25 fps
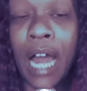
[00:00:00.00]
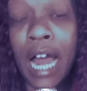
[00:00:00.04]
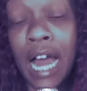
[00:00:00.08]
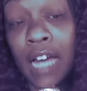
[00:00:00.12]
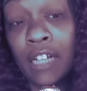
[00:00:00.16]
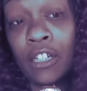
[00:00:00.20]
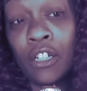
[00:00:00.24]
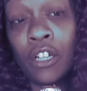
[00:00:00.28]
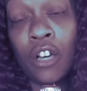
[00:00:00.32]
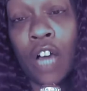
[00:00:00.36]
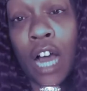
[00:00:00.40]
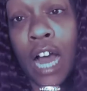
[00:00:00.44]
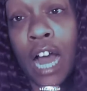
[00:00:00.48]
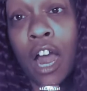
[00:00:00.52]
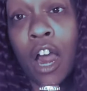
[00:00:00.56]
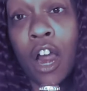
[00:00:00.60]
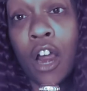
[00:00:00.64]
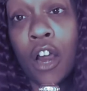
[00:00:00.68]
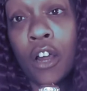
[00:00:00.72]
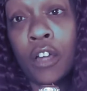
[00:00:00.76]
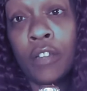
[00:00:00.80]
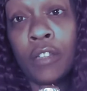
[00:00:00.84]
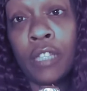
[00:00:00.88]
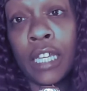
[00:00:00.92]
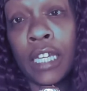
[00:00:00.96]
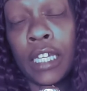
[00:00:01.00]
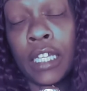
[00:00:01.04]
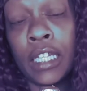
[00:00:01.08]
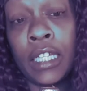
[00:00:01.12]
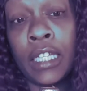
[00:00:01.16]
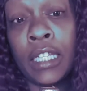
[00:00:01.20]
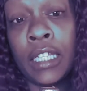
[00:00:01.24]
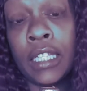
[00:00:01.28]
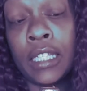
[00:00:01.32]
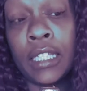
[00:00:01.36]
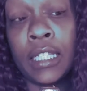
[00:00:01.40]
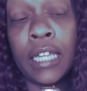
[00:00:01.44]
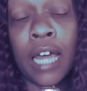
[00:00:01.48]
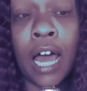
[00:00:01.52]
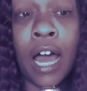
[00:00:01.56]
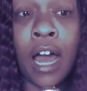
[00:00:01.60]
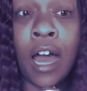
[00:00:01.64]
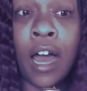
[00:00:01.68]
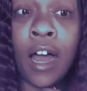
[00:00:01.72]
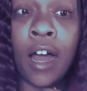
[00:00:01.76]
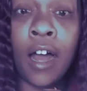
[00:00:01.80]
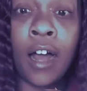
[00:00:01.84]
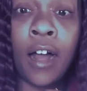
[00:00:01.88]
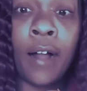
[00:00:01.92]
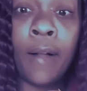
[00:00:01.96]
I heard that he's
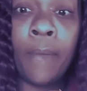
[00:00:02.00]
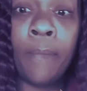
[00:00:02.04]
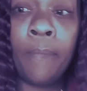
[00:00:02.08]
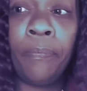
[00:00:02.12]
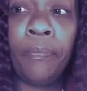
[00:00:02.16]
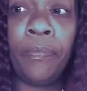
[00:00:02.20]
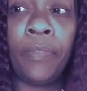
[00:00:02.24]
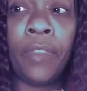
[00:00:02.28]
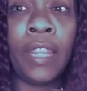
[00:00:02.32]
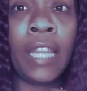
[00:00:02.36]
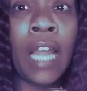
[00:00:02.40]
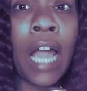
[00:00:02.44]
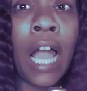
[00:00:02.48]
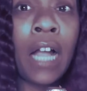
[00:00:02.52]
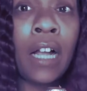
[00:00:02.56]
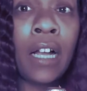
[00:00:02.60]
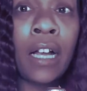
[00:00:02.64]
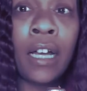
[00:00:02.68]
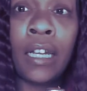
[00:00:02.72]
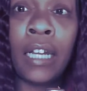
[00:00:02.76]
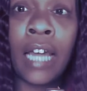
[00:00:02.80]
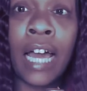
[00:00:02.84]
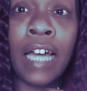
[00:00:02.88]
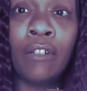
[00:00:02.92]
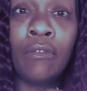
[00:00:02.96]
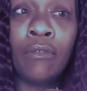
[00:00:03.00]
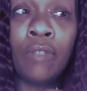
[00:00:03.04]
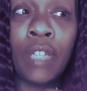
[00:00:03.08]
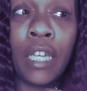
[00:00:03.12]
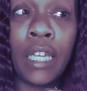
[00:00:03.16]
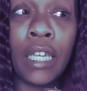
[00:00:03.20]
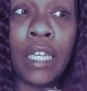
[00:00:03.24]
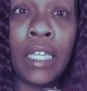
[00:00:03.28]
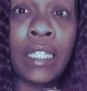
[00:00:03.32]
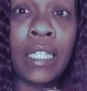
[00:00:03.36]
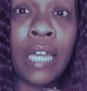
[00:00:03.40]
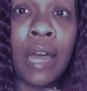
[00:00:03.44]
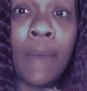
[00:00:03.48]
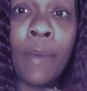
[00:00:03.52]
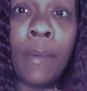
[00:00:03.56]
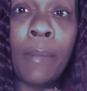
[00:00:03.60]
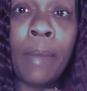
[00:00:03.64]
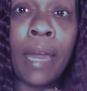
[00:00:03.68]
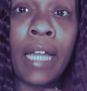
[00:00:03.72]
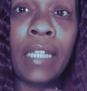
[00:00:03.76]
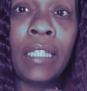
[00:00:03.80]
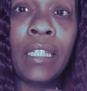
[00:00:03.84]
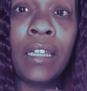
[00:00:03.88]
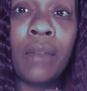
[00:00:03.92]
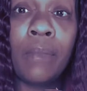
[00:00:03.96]
I don't think he's coming
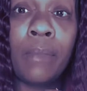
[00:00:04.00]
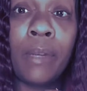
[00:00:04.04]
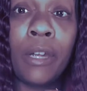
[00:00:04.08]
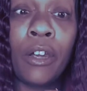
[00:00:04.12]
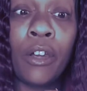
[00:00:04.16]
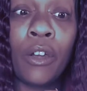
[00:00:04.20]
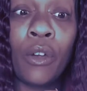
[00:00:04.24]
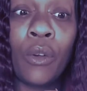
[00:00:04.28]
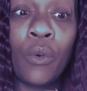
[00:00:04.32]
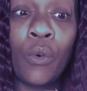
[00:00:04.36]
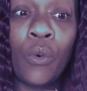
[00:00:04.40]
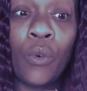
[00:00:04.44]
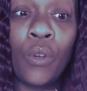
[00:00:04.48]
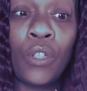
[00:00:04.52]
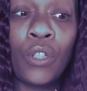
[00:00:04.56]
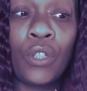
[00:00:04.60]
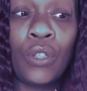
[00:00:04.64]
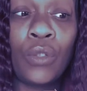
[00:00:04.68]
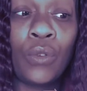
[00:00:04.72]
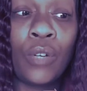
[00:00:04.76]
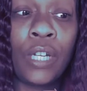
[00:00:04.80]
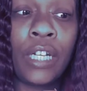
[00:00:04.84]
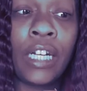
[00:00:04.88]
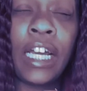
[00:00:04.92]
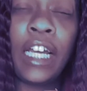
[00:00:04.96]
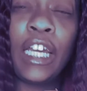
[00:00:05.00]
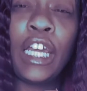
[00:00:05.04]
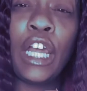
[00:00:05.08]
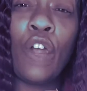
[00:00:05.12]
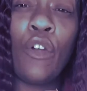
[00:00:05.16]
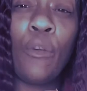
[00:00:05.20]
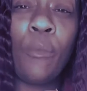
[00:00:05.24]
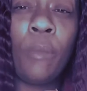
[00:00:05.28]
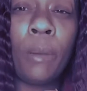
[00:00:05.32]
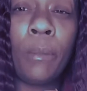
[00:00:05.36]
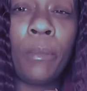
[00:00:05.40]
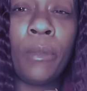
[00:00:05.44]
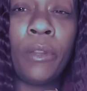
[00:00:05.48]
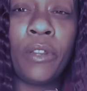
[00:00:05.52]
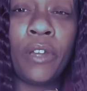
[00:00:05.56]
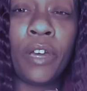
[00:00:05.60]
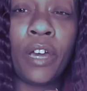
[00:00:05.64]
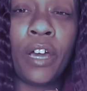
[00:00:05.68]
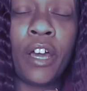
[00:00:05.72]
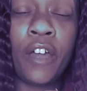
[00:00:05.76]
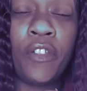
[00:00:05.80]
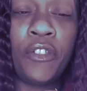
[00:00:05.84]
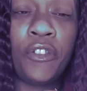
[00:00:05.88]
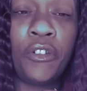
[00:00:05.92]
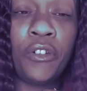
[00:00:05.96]
back to American Horror Story. And I can't remember the
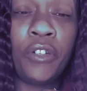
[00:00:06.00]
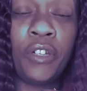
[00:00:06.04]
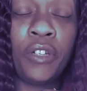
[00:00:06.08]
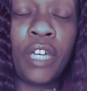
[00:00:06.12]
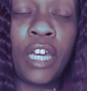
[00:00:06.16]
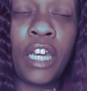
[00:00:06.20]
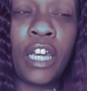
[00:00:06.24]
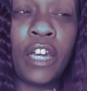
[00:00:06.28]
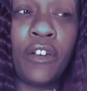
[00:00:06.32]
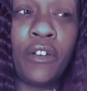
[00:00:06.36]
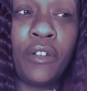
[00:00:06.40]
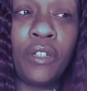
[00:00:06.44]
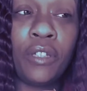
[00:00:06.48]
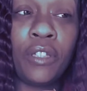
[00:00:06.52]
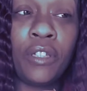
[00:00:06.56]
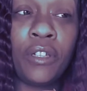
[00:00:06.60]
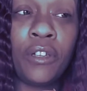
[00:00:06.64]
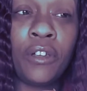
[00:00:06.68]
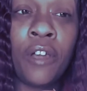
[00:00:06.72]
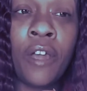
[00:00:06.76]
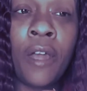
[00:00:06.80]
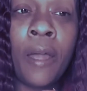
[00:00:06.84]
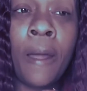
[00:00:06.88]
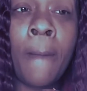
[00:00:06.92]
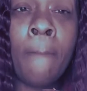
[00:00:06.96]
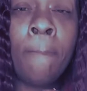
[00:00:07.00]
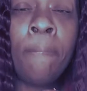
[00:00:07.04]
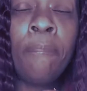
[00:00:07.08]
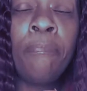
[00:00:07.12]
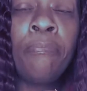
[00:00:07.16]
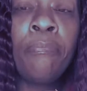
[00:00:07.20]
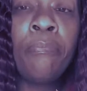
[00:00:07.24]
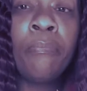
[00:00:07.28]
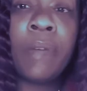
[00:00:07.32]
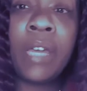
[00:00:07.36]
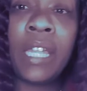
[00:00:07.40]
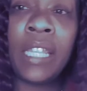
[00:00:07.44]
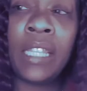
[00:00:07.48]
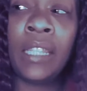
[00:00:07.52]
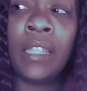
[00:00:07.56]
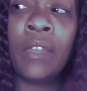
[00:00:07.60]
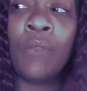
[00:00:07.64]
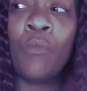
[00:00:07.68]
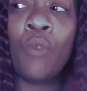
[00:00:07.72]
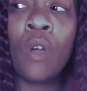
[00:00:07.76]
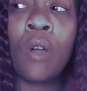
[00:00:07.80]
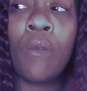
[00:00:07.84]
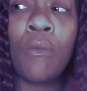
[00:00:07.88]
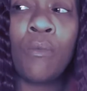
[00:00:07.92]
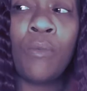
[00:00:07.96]
other character, but the
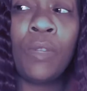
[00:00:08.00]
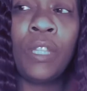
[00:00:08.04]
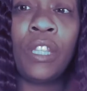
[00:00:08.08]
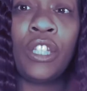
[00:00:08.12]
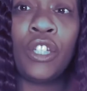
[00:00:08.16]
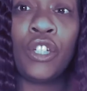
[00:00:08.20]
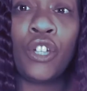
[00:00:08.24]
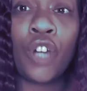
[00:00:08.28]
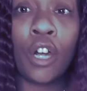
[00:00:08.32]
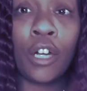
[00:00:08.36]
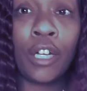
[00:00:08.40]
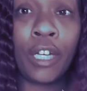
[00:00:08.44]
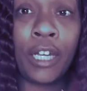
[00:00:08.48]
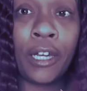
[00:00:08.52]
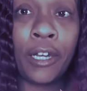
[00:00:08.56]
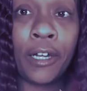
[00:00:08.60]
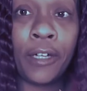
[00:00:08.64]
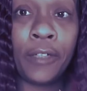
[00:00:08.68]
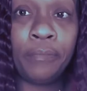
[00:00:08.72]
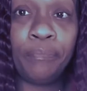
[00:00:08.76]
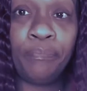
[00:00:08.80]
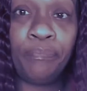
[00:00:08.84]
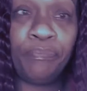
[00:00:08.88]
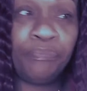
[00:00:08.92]
one with the dark hair.